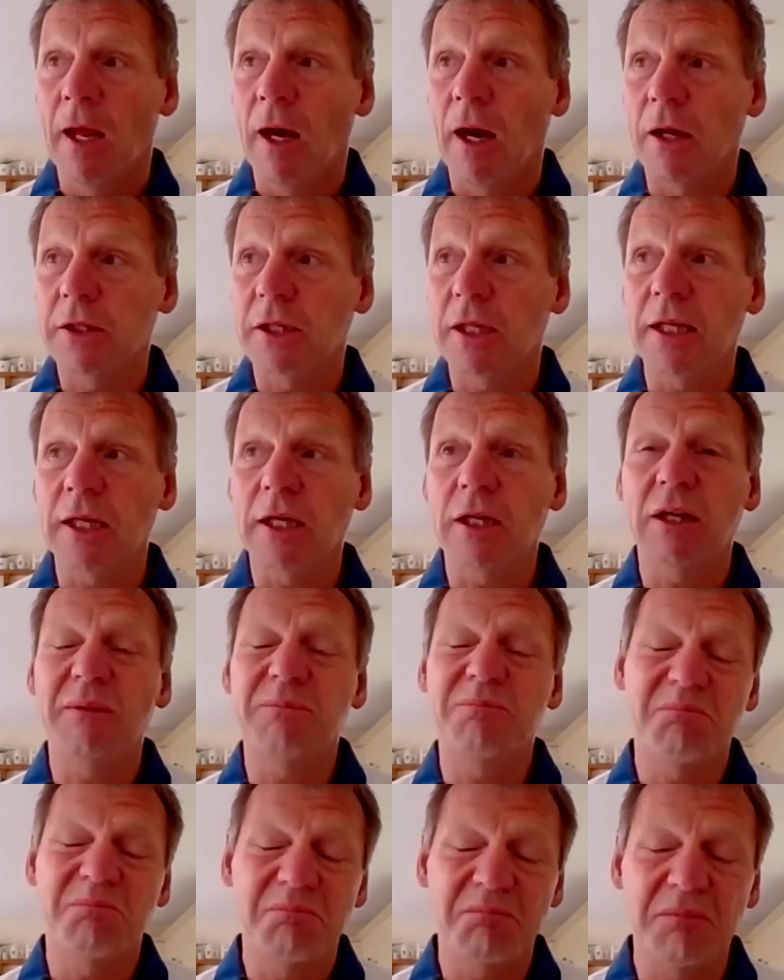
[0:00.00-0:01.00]
I think
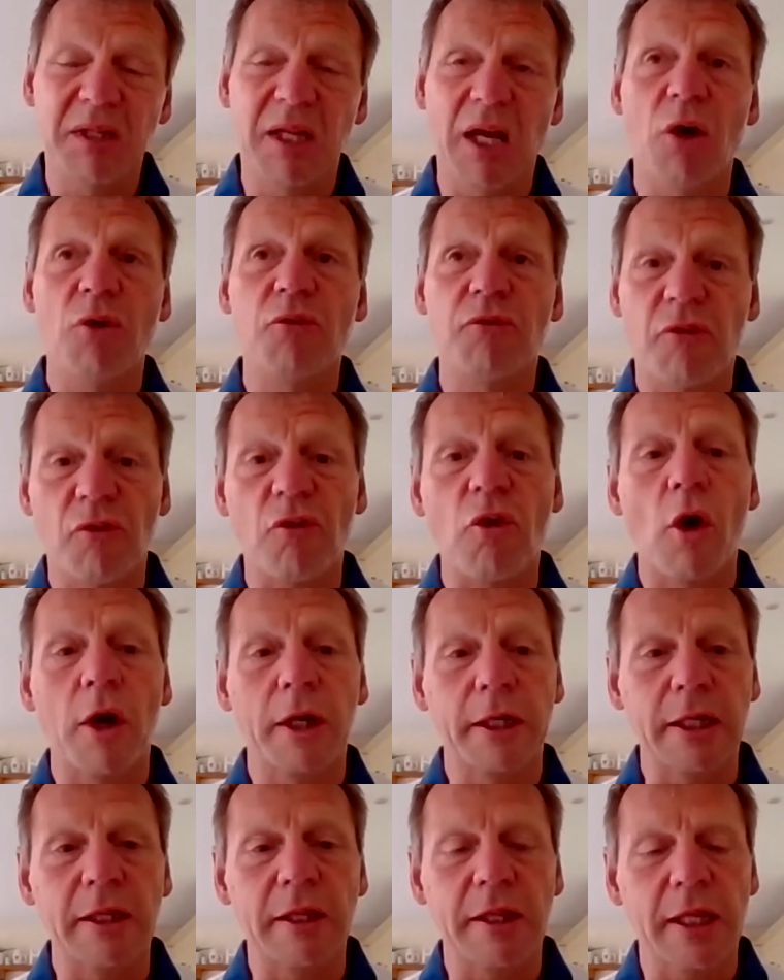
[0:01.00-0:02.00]
the
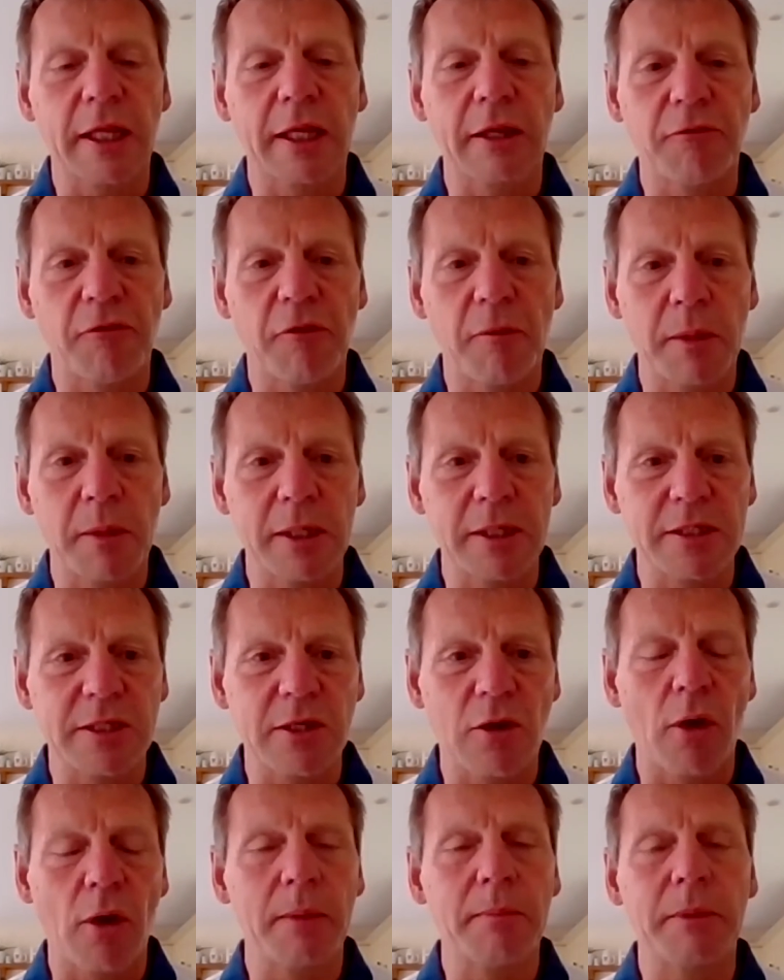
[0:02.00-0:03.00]
overriding thing for me,
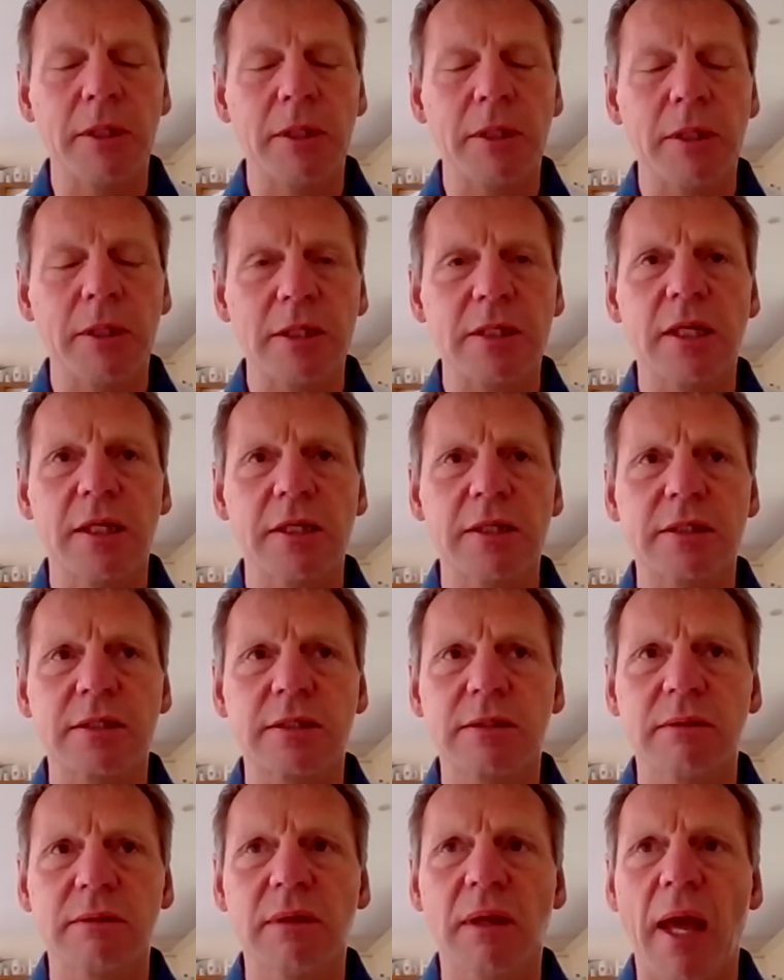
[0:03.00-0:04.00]
Simon,
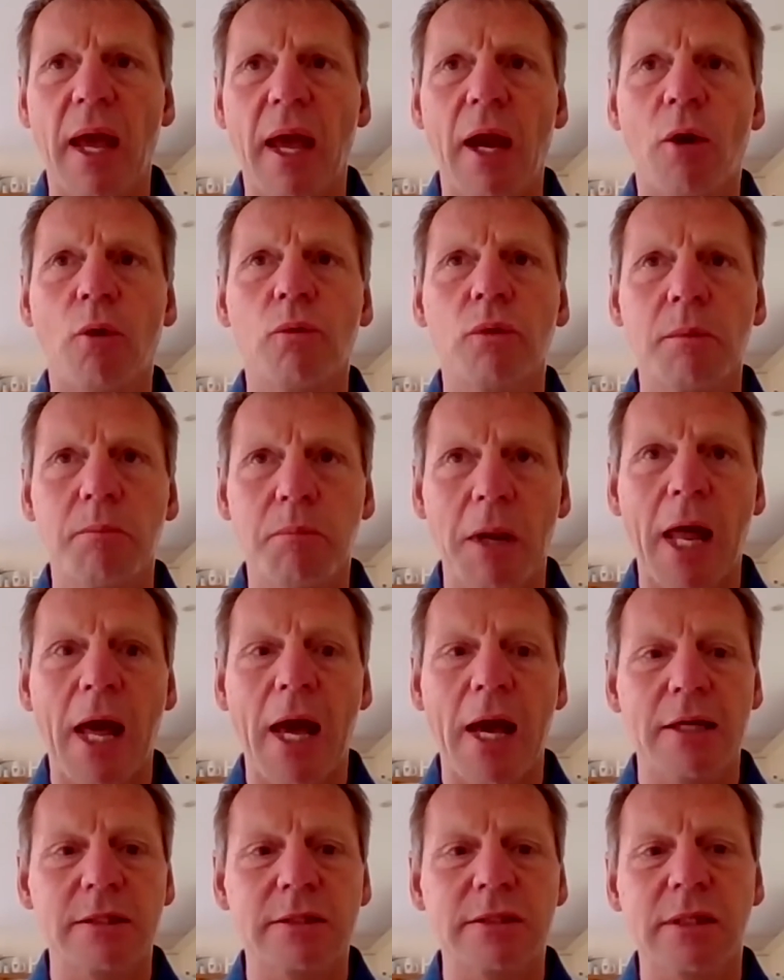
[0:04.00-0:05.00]
is how the
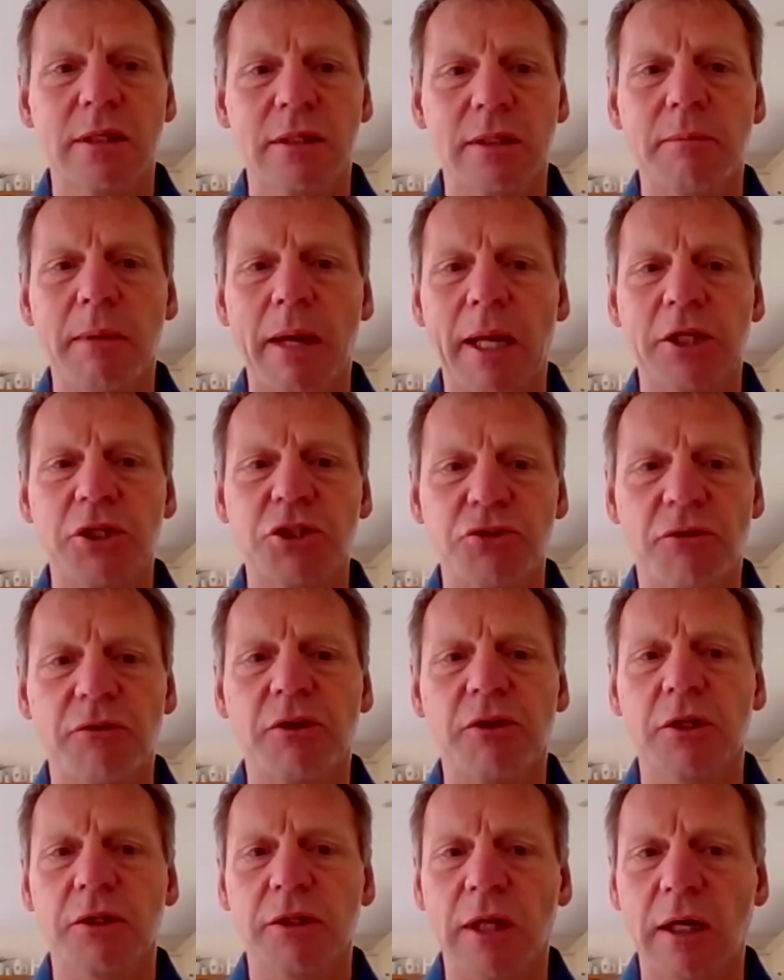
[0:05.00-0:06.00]
players and the manager
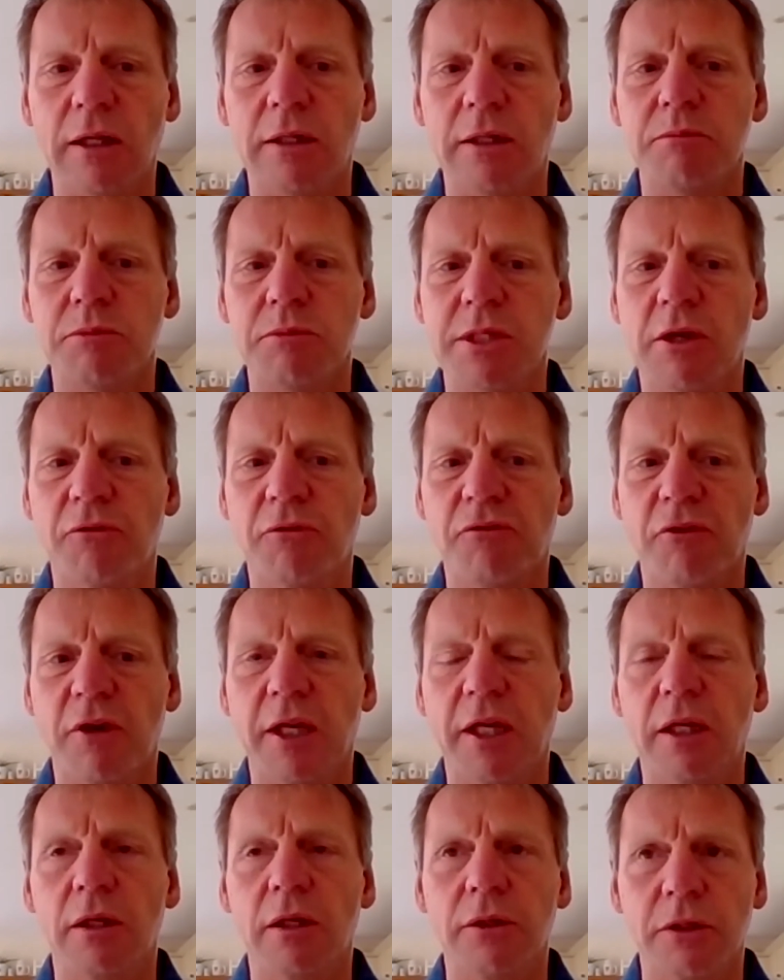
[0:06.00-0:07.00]
have conducted themselves for
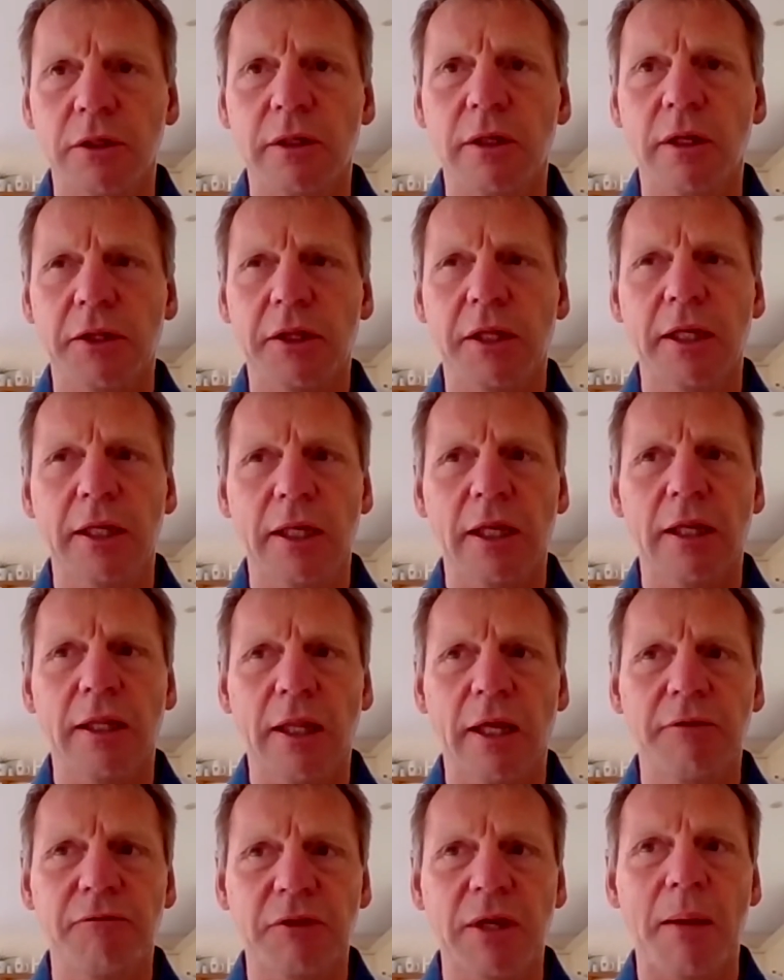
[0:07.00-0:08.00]
England. And I think that
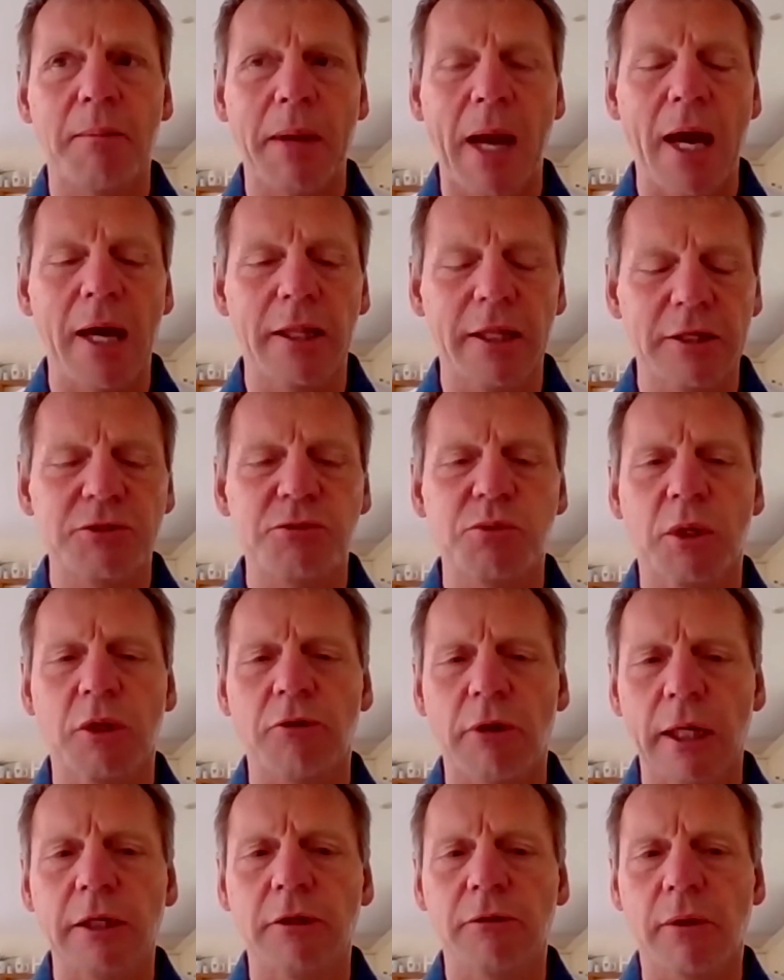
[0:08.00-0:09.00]
they've come out of this with
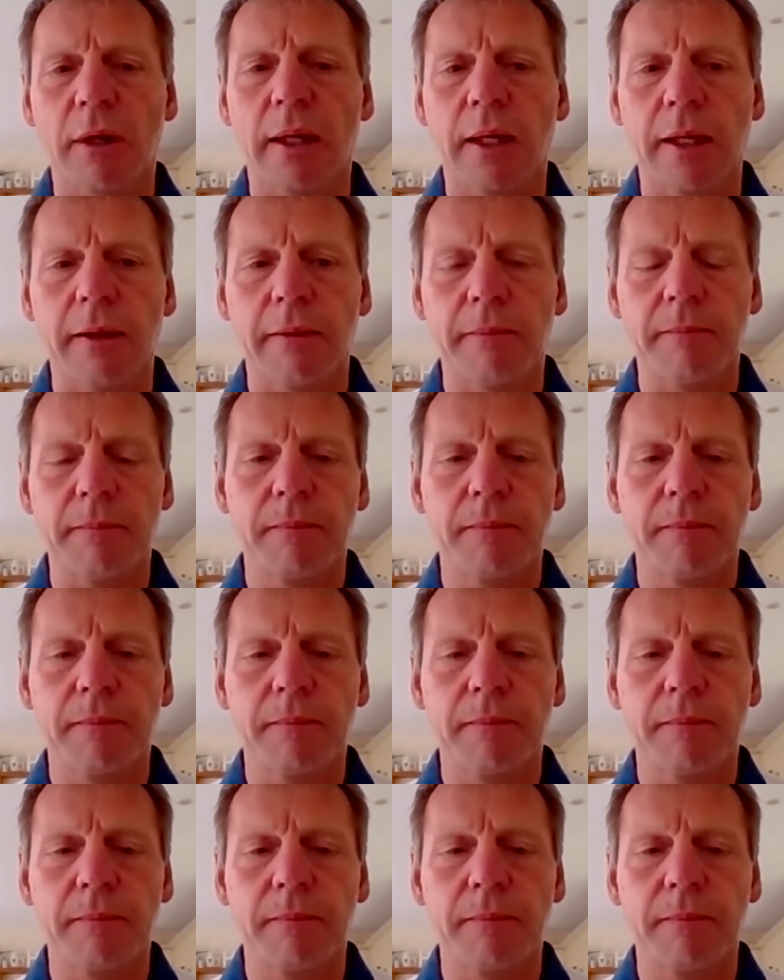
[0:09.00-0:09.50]
great credit.